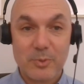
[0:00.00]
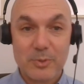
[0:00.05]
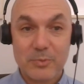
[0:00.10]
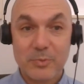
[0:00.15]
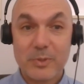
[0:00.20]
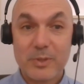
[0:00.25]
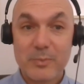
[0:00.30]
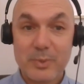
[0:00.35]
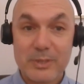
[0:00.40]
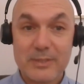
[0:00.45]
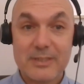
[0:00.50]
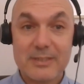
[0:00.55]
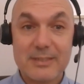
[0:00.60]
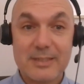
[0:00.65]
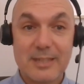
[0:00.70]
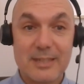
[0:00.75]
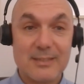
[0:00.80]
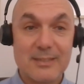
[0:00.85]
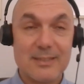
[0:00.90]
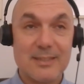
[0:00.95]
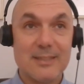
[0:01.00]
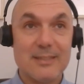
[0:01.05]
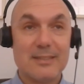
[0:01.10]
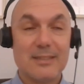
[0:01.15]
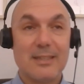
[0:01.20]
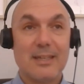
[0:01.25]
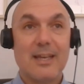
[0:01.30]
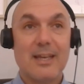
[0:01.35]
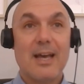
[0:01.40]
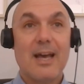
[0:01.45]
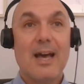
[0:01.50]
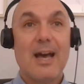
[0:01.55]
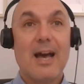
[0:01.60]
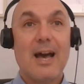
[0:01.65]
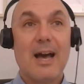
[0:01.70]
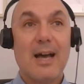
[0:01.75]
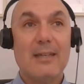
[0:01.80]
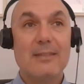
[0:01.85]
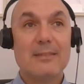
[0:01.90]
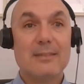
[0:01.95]
what we were discussing is,
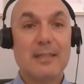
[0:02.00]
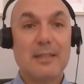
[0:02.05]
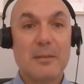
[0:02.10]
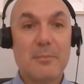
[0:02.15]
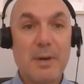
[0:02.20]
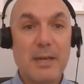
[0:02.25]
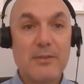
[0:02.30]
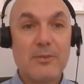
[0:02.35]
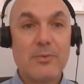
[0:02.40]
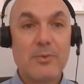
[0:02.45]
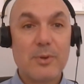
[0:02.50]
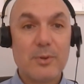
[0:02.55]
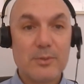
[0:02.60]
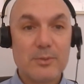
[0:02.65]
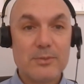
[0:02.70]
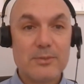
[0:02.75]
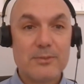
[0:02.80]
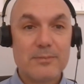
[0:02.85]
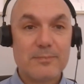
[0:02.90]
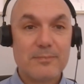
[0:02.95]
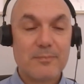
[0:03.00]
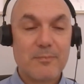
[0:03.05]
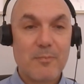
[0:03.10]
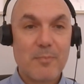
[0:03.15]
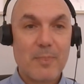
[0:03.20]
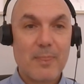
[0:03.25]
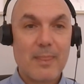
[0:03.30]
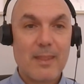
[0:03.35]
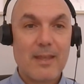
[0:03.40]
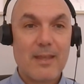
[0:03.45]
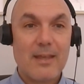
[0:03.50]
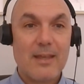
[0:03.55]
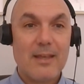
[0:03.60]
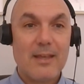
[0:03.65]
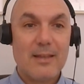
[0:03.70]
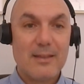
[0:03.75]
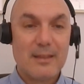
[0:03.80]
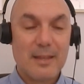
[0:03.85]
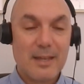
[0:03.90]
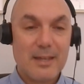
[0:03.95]
as the demand grows,
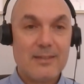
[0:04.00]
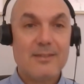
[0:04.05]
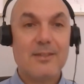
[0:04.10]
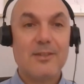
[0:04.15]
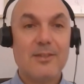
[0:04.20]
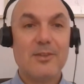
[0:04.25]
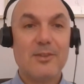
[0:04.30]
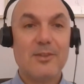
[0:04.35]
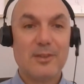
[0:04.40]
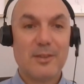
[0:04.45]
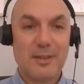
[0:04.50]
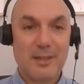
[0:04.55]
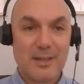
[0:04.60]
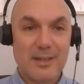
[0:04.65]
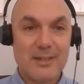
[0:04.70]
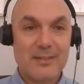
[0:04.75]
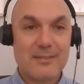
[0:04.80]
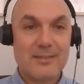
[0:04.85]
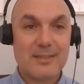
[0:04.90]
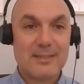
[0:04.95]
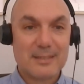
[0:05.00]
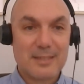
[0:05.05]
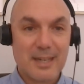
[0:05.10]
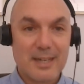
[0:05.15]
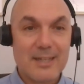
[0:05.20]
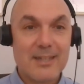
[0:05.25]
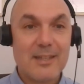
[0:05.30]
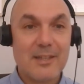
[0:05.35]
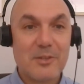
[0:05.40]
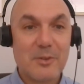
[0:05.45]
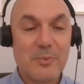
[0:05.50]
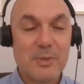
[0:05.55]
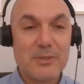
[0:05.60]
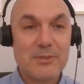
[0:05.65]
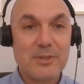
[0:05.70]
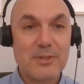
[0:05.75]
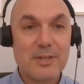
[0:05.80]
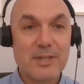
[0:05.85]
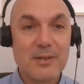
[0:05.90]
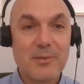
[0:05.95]
then is the scale that you were
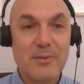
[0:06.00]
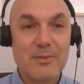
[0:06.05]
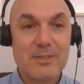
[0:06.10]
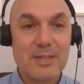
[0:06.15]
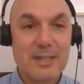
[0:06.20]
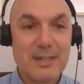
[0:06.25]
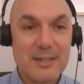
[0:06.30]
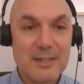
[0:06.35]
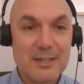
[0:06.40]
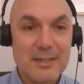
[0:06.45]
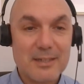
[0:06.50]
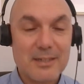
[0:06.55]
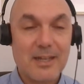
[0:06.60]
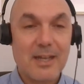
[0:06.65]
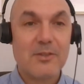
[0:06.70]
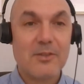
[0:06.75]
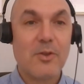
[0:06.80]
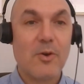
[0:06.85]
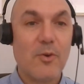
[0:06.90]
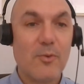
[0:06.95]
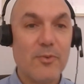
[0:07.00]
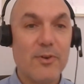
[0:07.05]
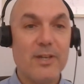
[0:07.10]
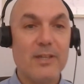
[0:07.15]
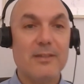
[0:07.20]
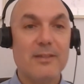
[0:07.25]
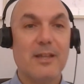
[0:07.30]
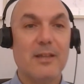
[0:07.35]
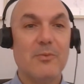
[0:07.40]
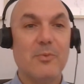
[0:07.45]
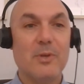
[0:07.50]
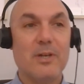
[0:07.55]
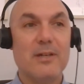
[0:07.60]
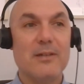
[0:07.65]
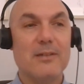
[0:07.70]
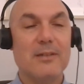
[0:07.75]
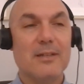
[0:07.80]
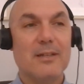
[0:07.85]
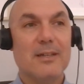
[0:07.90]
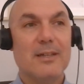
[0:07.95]
talking about earlier, and hopefully that
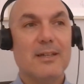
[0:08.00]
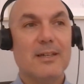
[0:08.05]
will